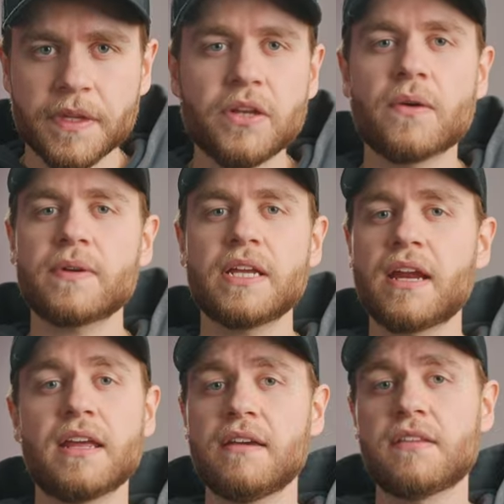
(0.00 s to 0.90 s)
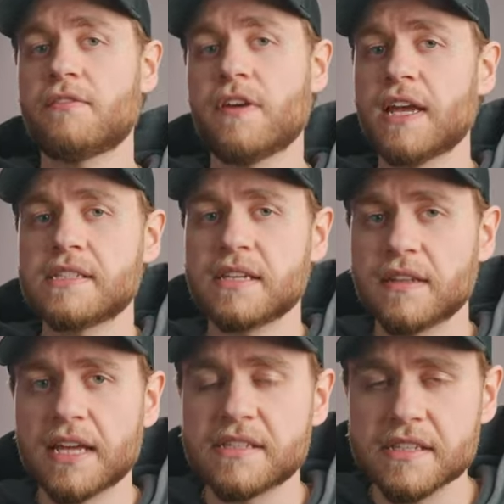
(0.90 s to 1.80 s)
You don't need any of the fancy
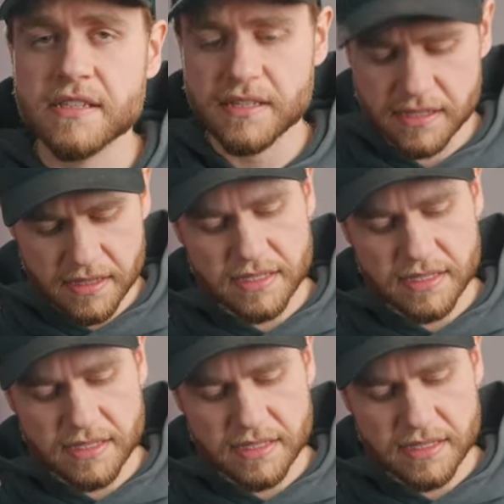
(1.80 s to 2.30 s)
lenses. This is the